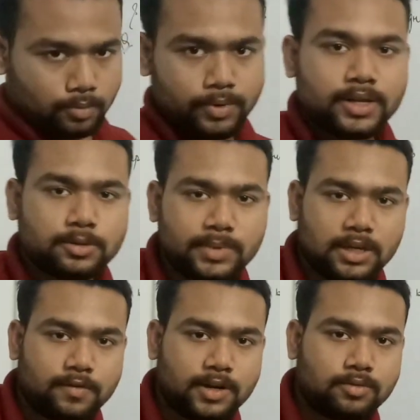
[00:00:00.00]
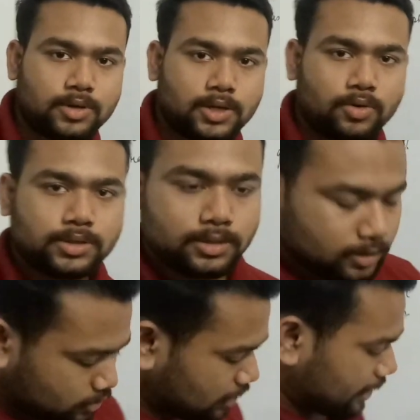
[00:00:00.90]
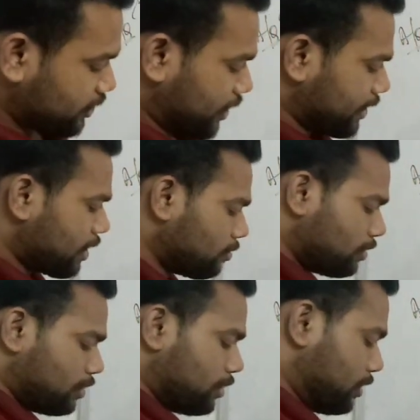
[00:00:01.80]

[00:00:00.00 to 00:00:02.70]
what has been given to the question? So let's check it out.